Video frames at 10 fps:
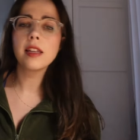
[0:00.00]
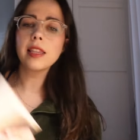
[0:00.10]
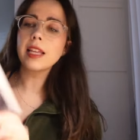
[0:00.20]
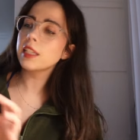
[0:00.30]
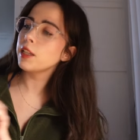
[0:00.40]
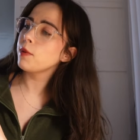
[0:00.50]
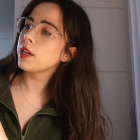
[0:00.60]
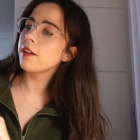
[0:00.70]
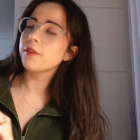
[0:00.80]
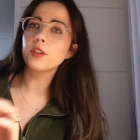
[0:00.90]
And lastly, we
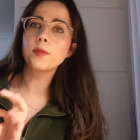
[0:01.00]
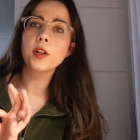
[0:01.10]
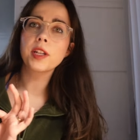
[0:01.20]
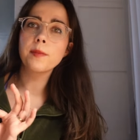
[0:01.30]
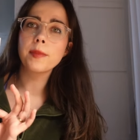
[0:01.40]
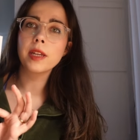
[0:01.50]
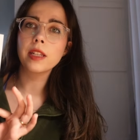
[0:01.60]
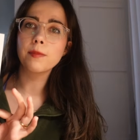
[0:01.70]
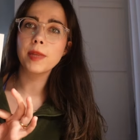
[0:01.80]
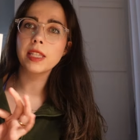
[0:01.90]
have Good Morning
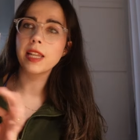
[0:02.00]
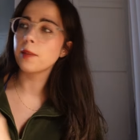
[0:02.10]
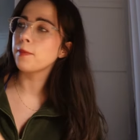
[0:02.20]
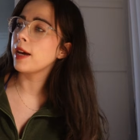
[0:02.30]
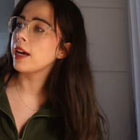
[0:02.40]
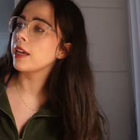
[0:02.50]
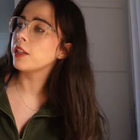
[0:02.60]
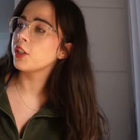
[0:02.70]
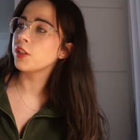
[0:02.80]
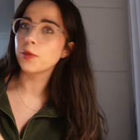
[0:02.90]
Midnight by Jean